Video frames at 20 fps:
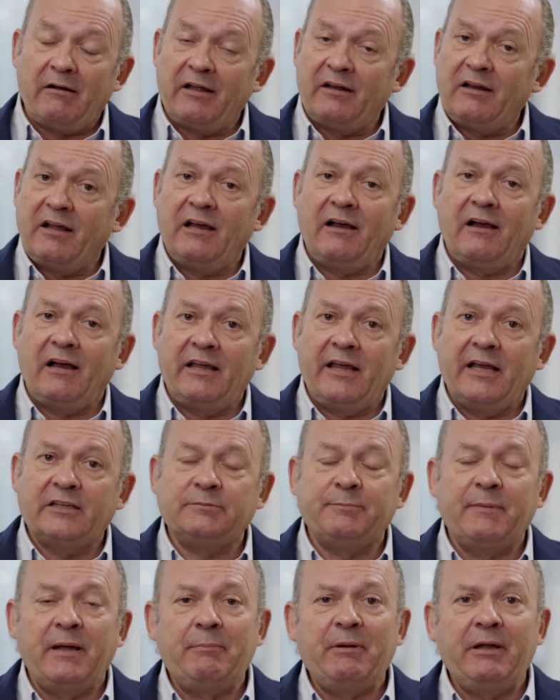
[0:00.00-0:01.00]
and I
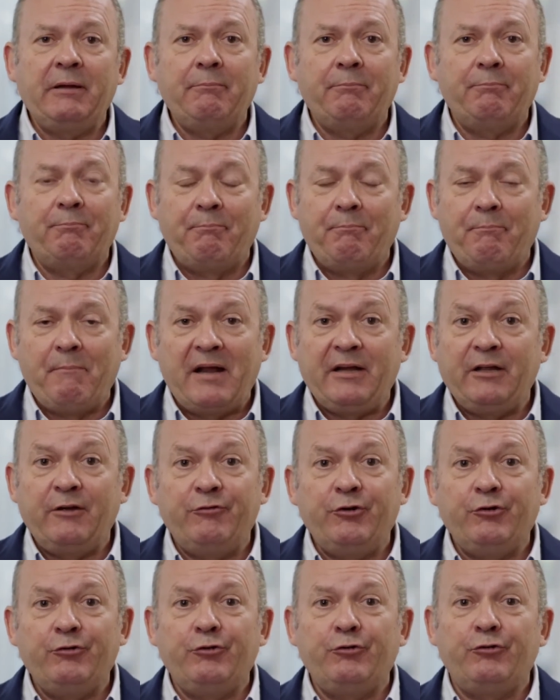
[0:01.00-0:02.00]
guess maybe many of
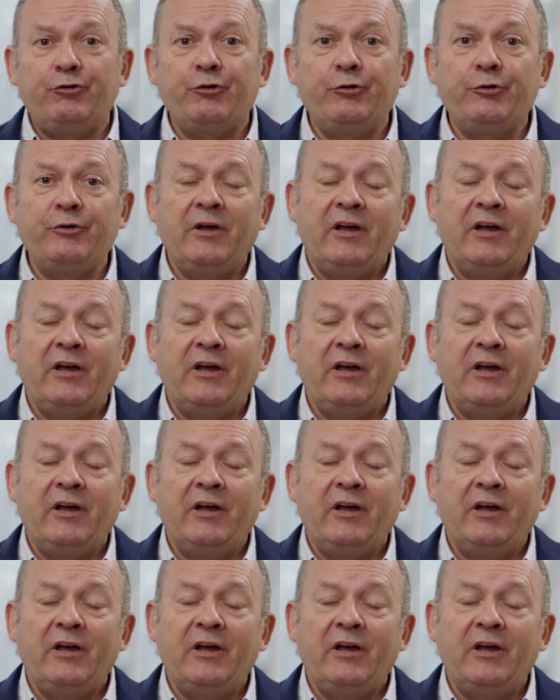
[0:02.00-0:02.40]
you do too,